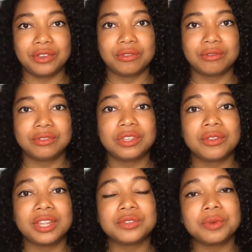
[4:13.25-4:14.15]
So
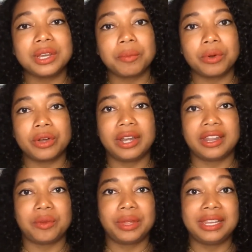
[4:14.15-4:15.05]
it's really important that
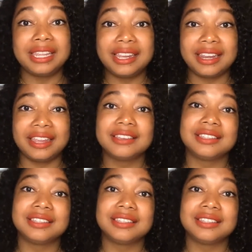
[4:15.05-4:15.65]
we lean into